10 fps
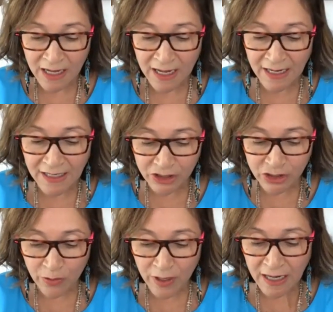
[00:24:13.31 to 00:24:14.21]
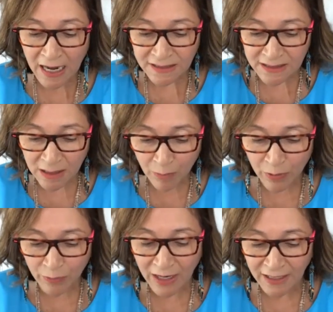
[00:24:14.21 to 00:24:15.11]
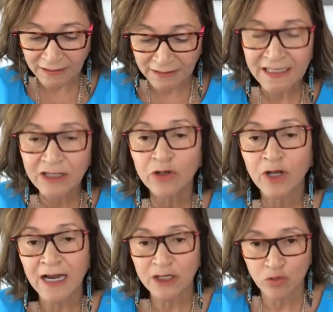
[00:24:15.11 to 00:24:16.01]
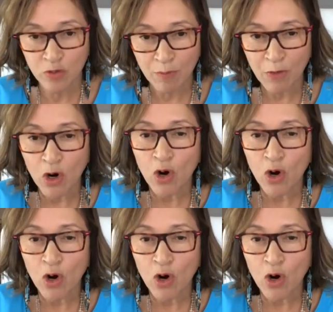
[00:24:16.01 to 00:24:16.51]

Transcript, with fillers: in ensuring that someone like a leader like Trump,